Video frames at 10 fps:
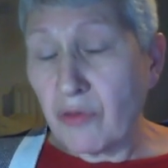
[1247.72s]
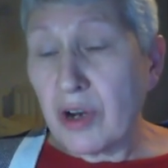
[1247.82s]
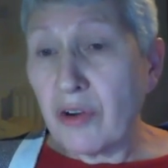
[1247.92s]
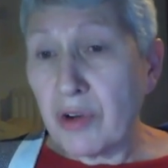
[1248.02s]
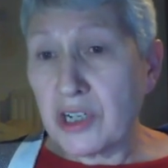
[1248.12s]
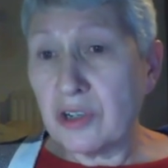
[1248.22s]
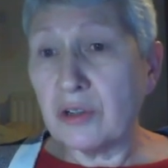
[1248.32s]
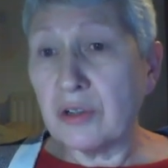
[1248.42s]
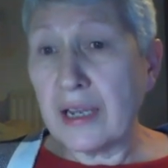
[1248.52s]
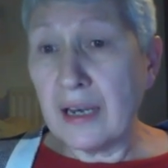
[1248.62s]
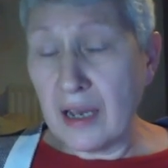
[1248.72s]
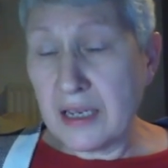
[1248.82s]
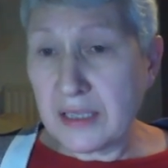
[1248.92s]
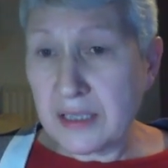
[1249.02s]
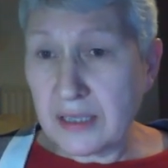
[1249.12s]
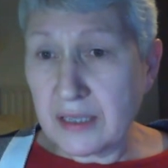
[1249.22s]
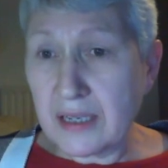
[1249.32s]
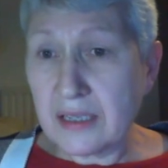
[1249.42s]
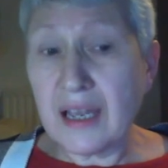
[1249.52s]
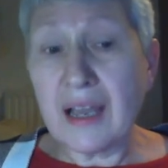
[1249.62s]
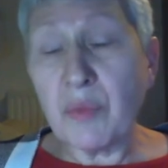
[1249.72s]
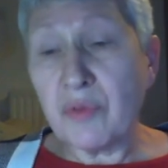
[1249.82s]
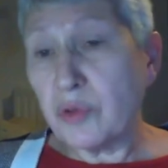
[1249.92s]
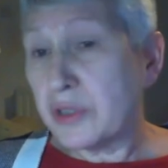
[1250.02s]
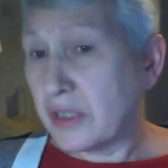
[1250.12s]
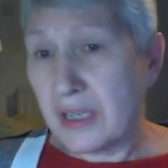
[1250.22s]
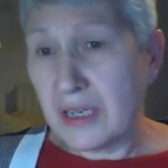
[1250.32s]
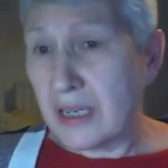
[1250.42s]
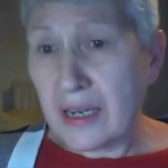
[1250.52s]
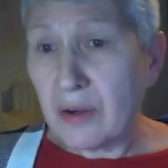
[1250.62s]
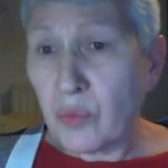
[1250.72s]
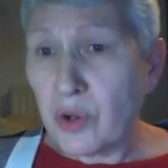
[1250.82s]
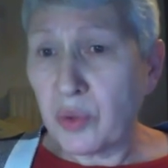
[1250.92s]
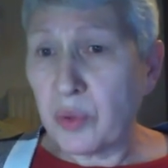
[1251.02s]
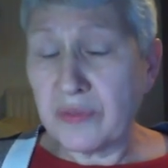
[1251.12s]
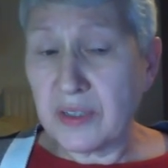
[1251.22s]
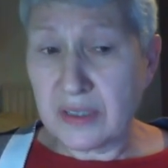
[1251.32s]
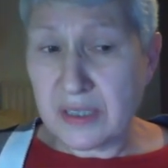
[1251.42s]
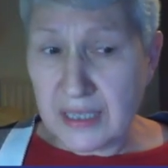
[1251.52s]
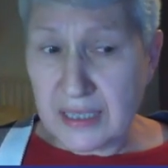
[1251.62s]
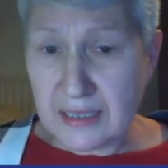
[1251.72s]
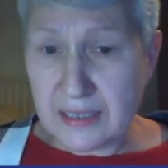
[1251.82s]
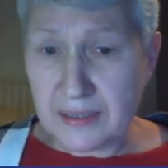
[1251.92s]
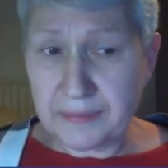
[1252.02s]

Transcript: original ELISA studies, and we've also seen it in work we've done since.